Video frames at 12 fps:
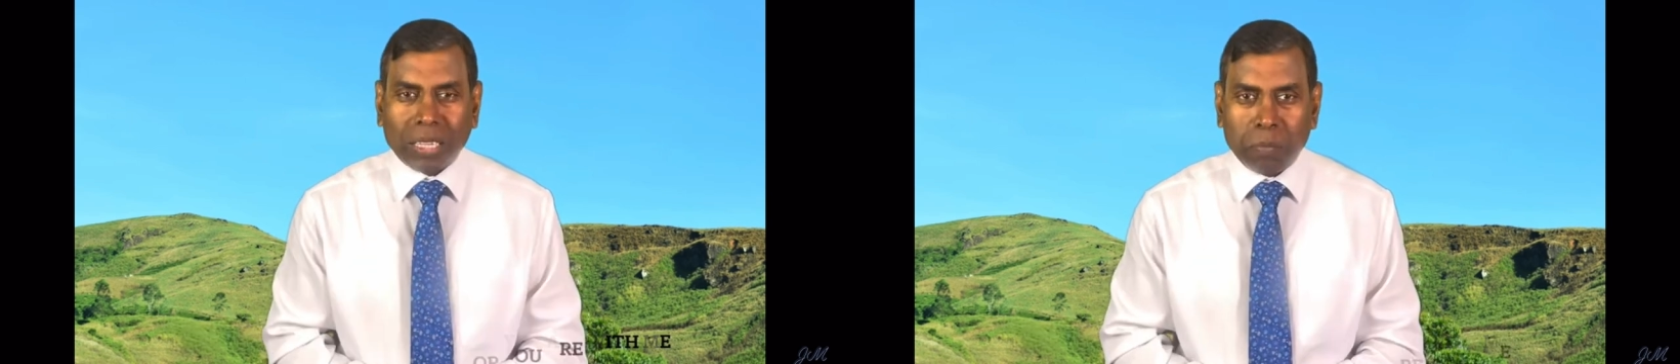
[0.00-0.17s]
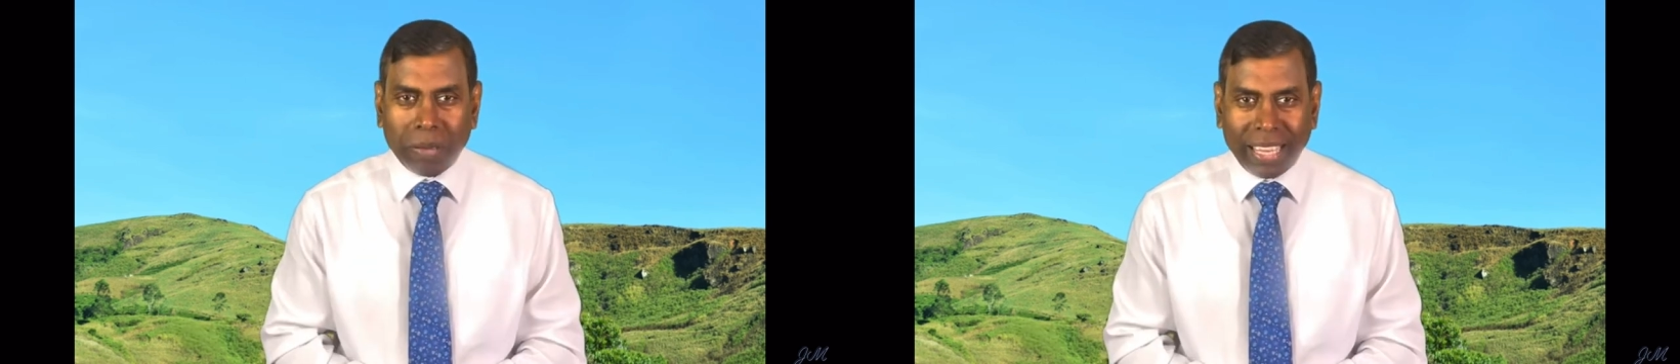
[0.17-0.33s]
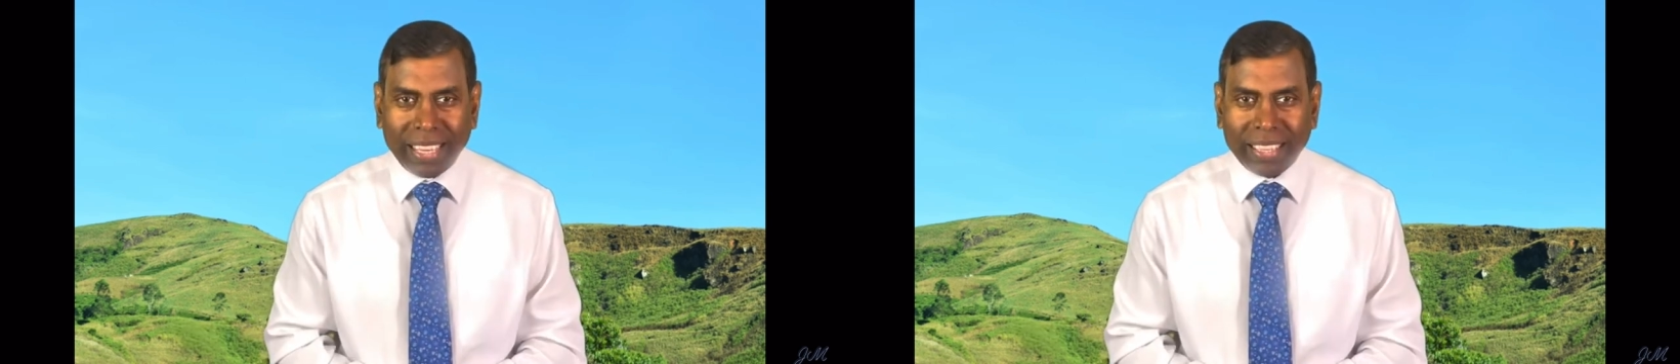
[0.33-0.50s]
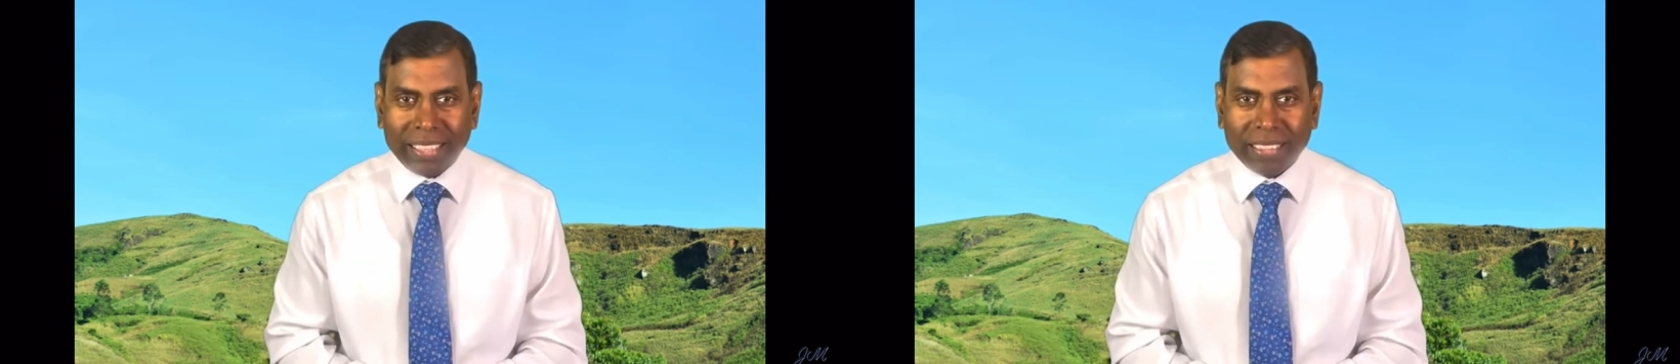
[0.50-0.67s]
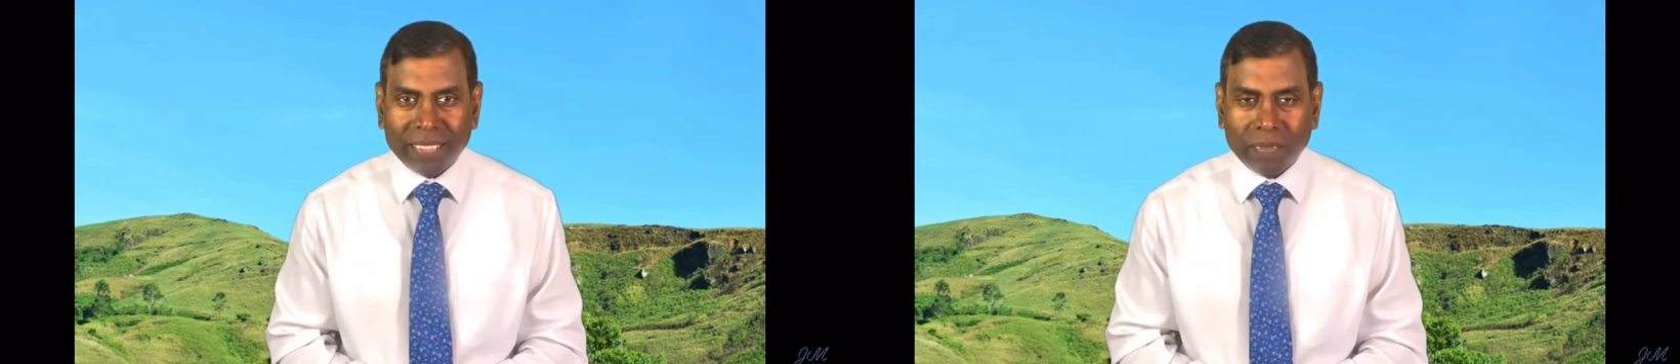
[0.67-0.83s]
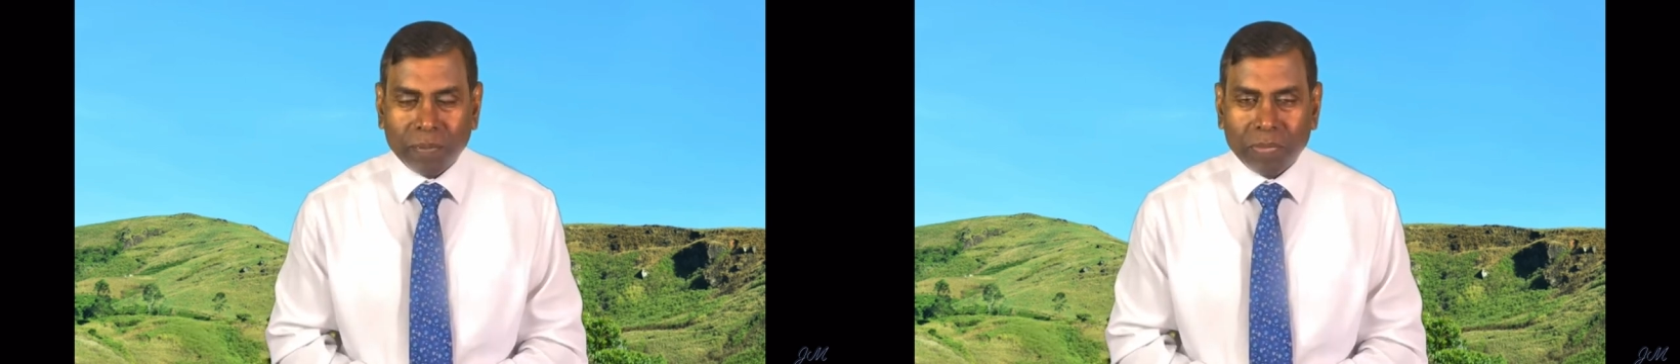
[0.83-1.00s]
me.
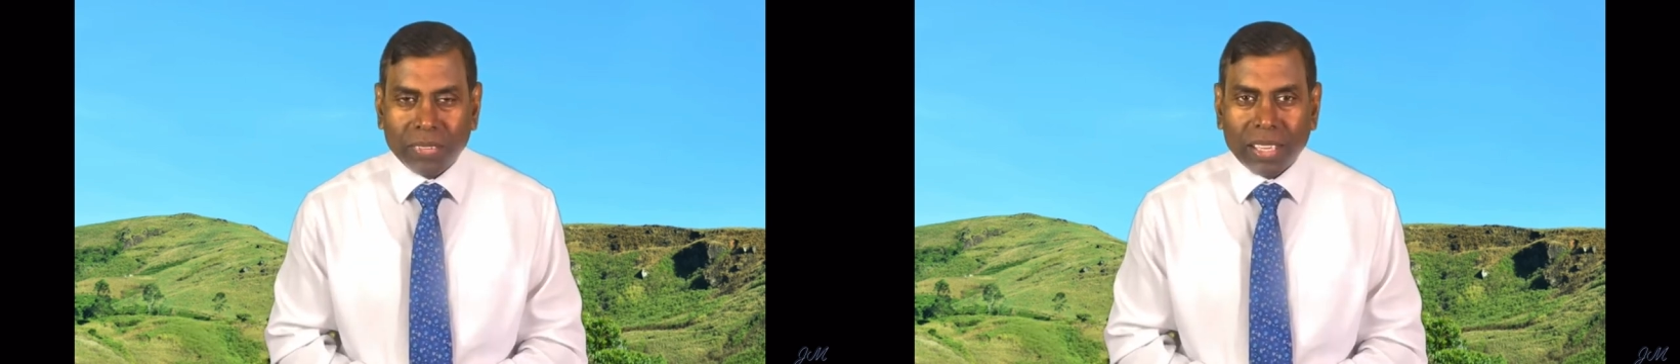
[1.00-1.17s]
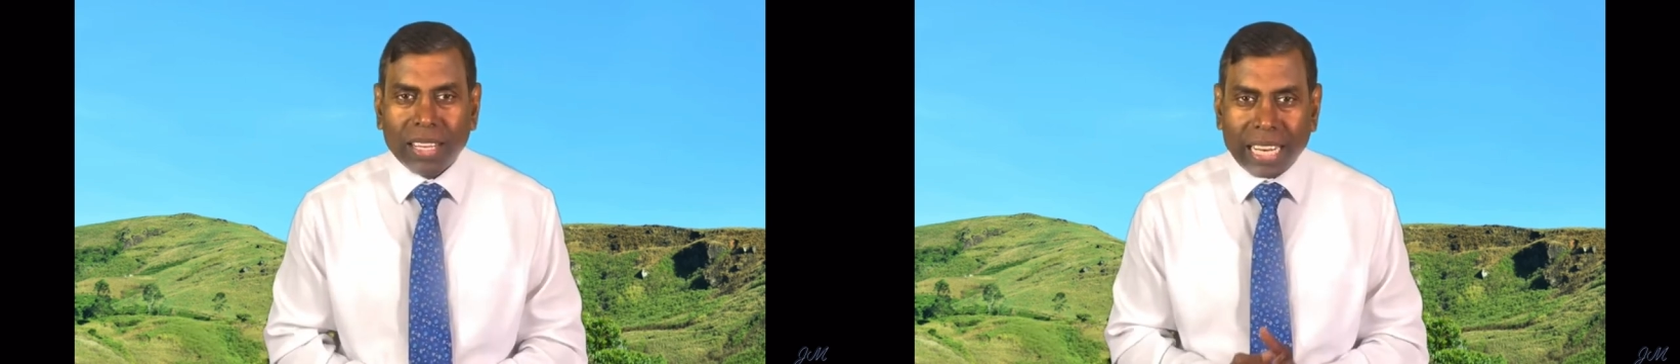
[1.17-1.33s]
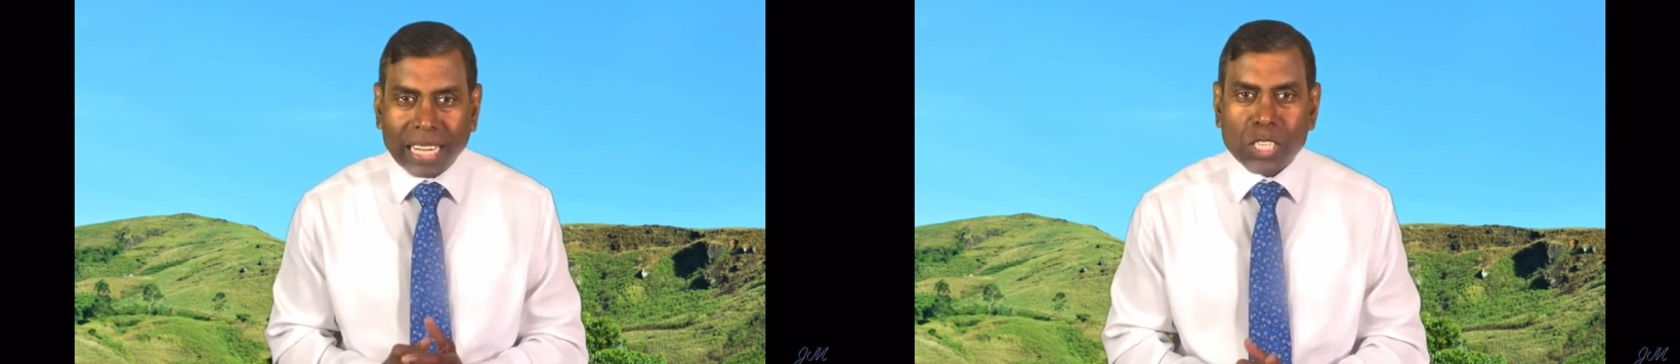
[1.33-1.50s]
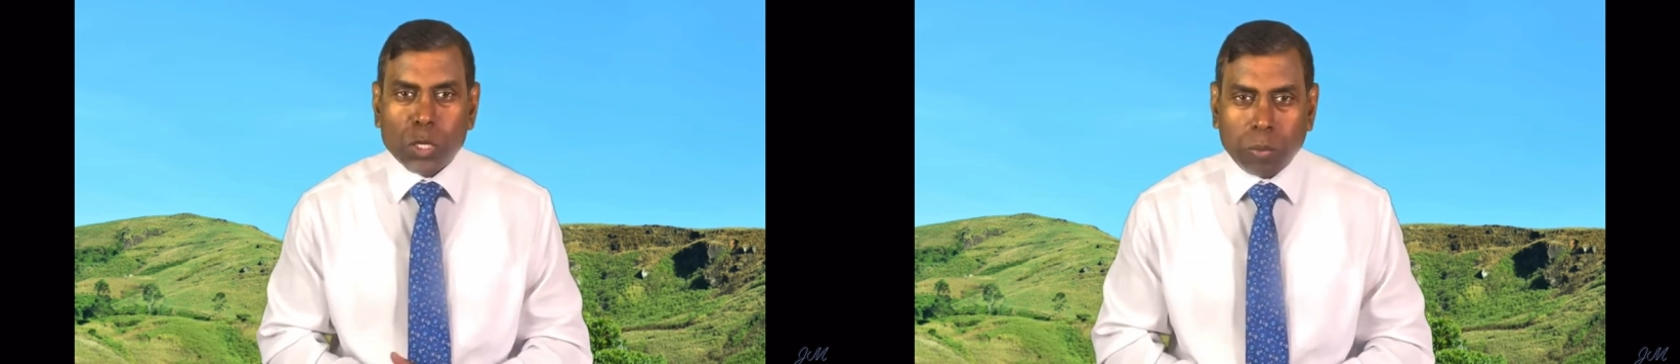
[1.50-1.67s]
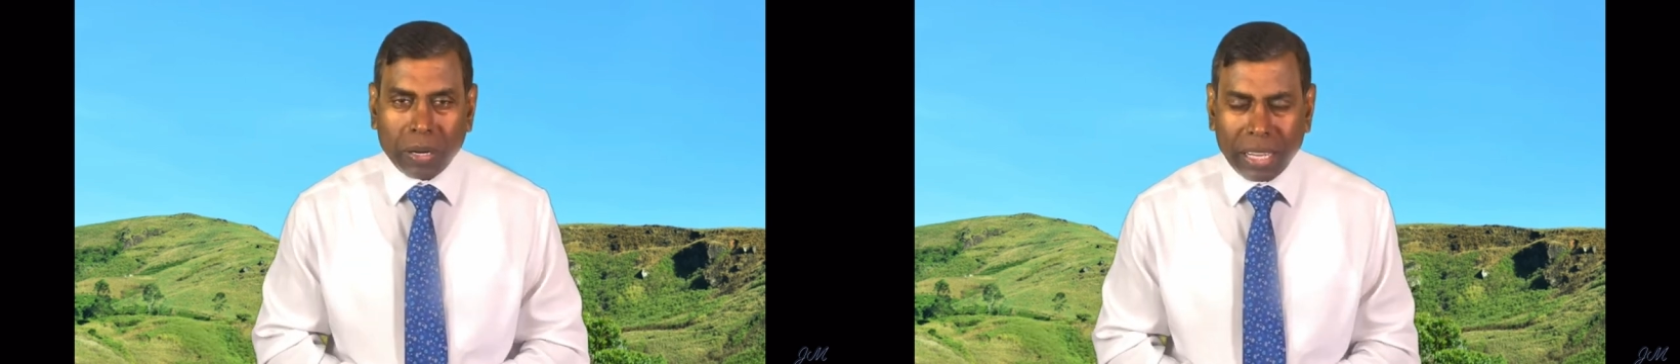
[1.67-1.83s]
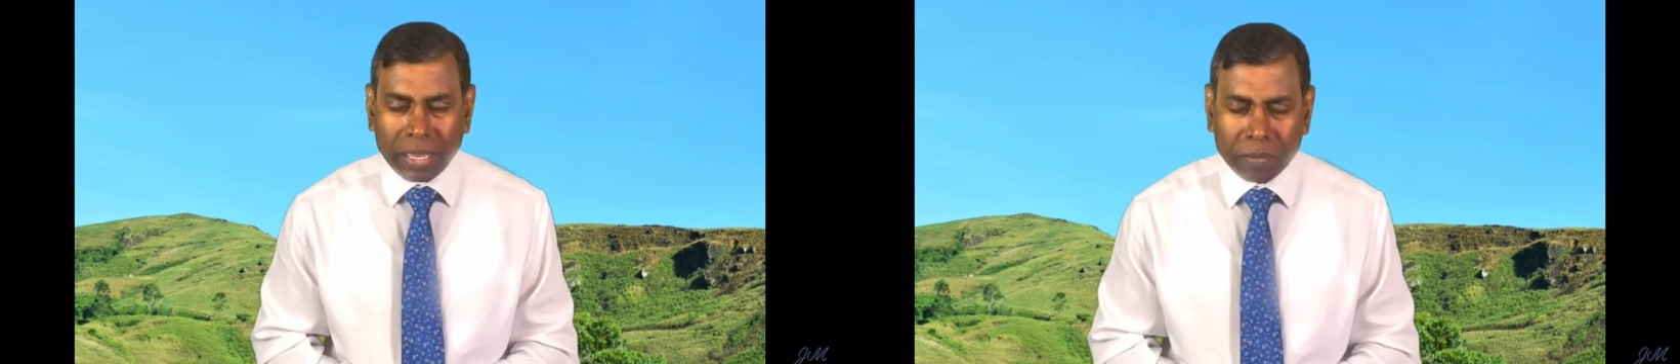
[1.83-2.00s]
Let us
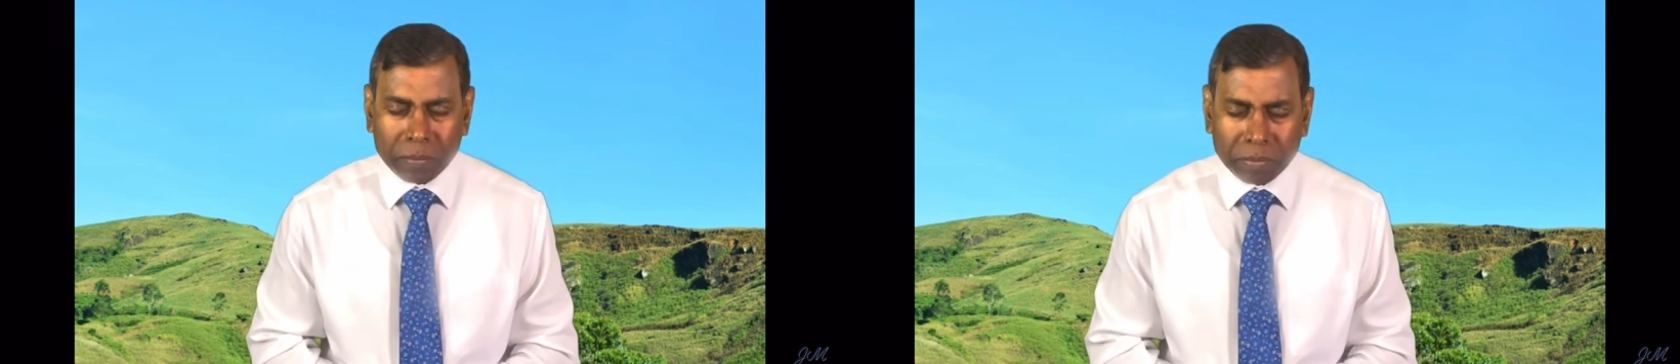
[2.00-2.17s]
pray.